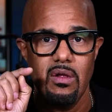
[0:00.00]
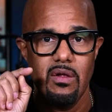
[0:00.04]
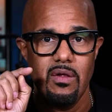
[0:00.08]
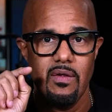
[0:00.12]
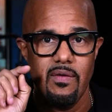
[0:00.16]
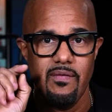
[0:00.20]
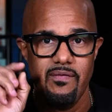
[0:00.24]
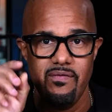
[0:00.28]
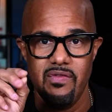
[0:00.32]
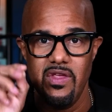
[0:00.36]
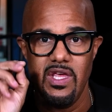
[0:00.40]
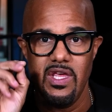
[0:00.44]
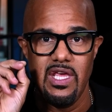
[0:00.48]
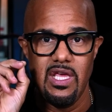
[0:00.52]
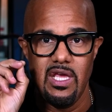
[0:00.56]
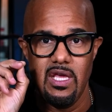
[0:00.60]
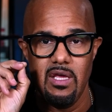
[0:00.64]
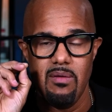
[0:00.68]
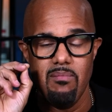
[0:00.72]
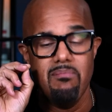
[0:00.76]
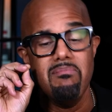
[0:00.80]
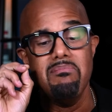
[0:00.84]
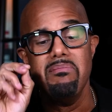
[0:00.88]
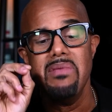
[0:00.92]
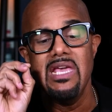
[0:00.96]
the
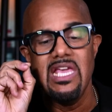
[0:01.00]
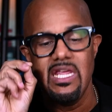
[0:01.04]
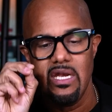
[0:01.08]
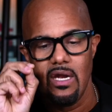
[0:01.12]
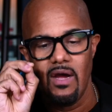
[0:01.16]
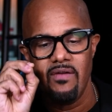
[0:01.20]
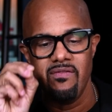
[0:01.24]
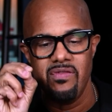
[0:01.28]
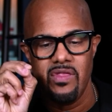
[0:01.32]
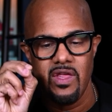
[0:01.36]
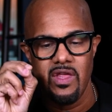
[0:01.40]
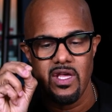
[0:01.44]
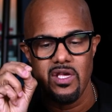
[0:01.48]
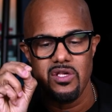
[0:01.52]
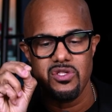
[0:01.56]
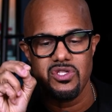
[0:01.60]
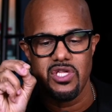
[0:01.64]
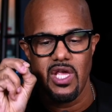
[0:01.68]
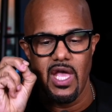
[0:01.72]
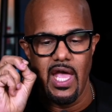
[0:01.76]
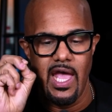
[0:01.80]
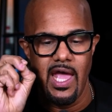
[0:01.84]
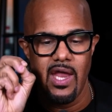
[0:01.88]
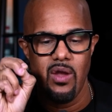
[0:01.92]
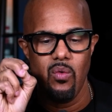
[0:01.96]
meat of this
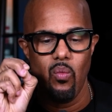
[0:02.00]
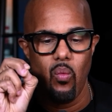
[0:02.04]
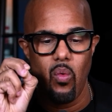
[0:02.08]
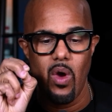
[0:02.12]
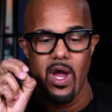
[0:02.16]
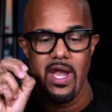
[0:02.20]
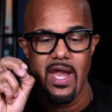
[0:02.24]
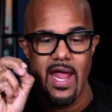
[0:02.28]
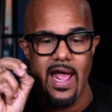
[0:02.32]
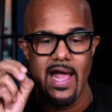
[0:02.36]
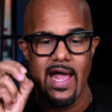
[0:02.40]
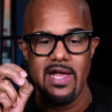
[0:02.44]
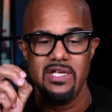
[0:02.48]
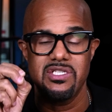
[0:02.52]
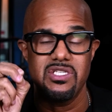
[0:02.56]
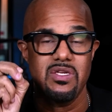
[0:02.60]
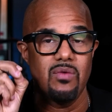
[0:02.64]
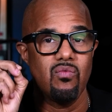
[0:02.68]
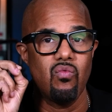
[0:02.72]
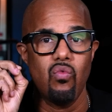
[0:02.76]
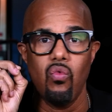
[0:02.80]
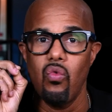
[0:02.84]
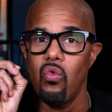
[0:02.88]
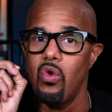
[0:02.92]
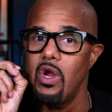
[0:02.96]
and what has
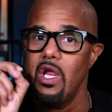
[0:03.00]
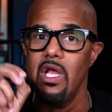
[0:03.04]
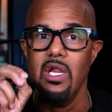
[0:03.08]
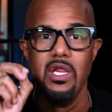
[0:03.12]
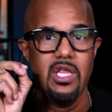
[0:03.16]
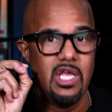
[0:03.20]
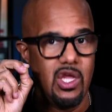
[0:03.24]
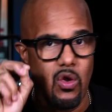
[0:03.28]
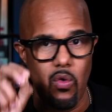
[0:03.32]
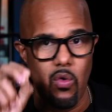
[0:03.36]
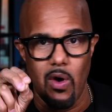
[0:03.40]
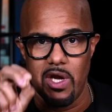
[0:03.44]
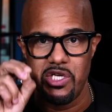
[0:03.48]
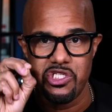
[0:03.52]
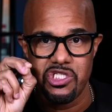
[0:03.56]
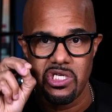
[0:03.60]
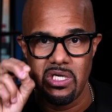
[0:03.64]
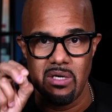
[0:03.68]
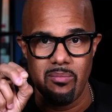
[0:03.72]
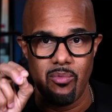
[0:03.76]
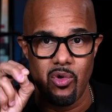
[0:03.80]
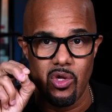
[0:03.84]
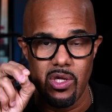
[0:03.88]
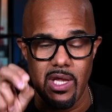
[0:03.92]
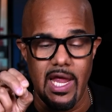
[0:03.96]
some really
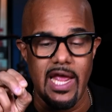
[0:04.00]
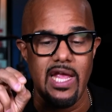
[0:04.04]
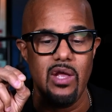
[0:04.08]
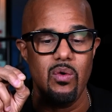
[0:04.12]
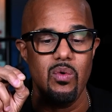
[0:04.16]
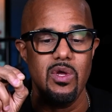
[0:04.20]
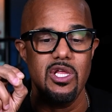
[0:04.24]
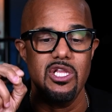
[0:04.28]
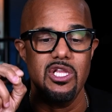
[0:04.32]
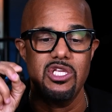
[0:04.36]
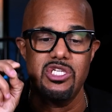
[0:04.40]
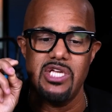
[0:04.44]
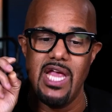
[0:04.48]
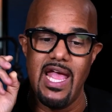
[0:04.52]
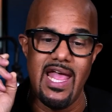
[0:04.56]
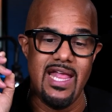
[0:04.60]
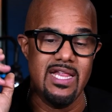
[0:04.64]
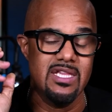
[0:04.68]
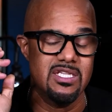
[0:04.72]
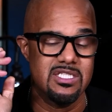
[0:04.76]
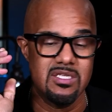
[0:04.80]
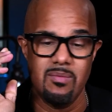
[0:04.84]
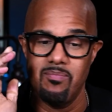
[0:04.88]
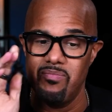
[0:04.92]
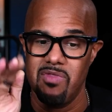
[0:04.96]
questionable language
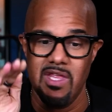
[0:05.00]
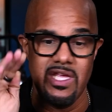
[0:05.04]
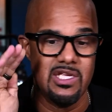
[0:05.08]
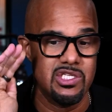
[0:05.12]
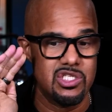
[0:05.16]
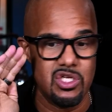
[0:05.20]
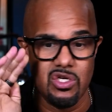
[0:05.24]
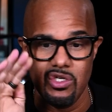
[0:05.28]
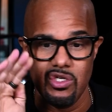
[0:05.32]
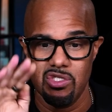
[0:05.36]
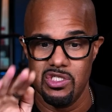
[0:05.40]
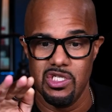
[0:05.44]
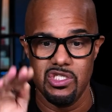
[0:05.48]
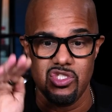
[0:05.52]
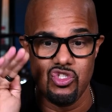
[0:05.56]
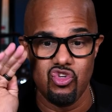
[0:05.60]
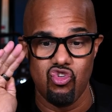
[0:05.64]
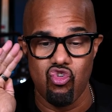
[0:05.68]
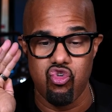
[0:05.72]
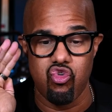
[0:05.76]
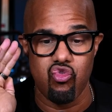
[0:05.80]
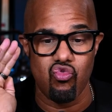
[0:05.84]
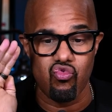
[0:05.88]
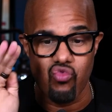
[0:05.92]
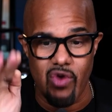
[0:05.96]
and some things that are just
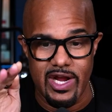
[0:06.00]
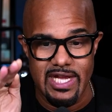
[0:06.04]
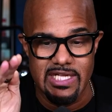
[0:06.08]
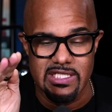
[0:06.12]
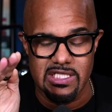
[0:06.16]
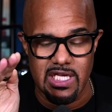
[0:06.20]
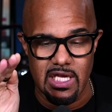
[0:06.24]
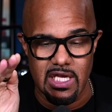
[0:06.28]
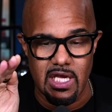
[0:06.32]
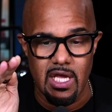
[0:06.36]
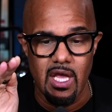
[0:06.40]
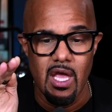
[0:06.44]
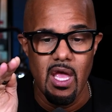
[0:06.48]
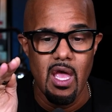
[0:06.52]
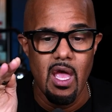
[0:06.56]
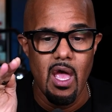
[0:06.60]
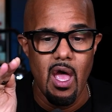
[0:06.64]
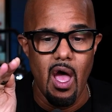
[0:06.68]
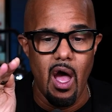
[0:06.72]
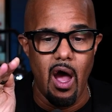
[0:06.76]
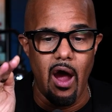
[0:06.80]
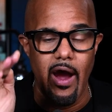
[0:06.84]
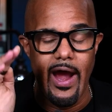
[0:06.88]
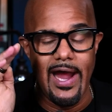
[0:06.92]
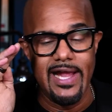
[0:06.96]
crazy.
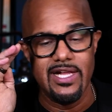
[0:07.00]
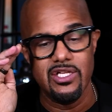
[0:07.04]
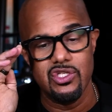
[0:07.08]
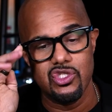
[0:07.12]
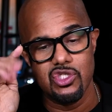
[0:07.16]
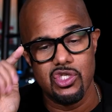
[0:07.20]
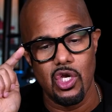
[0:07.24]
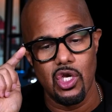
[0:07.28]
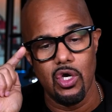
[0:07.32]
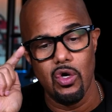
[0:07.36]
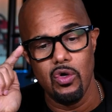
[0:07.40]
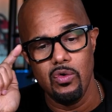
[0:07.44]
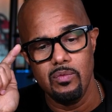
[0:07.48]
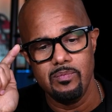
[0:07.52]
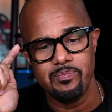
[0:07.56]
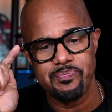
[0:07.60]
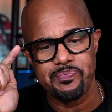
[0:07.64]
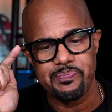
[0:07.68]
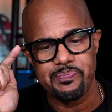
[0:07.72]
All right, so